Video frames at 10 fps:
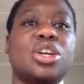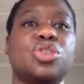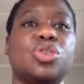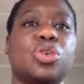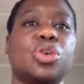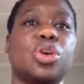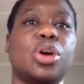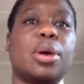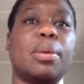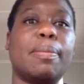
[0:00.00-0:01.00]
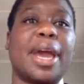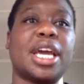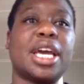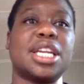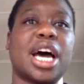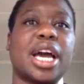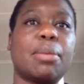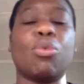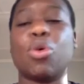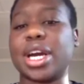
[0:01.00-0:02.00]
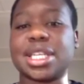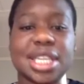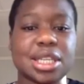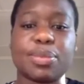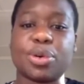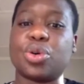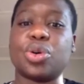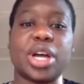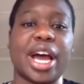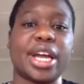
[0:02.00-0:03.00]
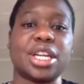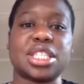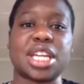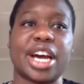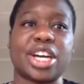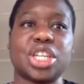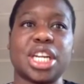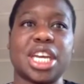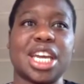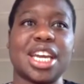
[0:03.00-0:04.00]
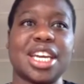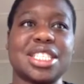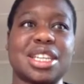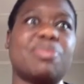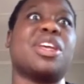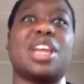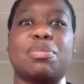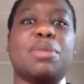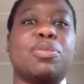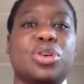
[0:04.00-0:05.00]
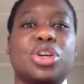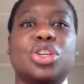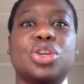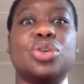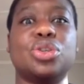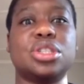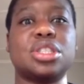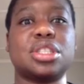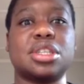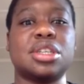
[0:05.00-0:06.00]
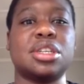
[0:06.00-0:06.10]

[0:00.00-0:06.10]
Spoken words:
it like more accessible and actually something that people could use?